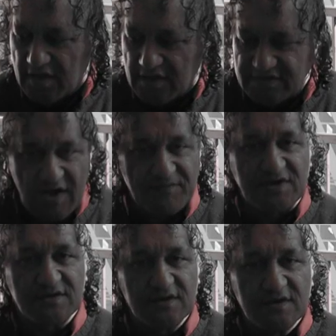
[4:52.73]
his
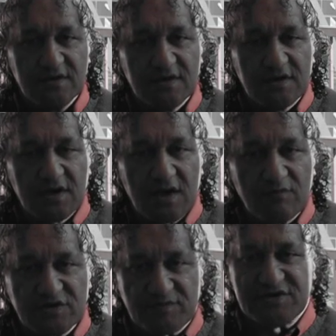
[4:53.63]
government
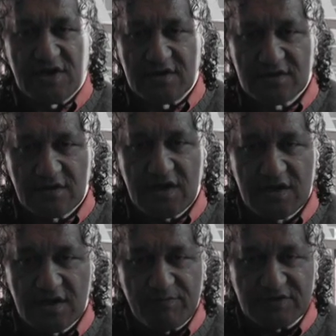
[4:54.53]
in Westminster, okay?
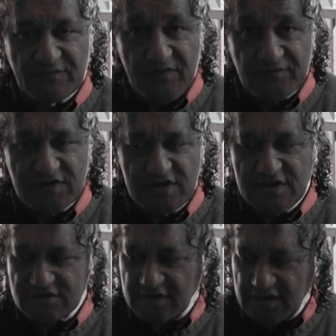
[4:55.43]
He put the 50
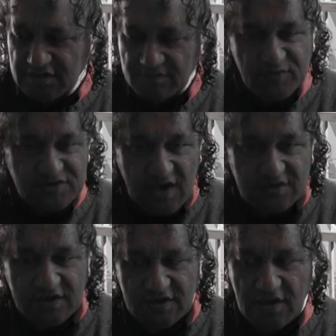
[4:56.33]
years together, put that
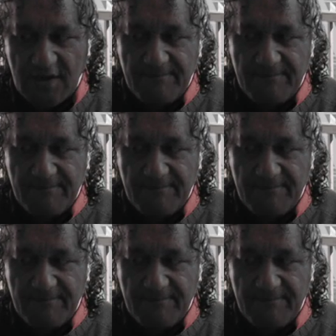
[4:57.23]
together.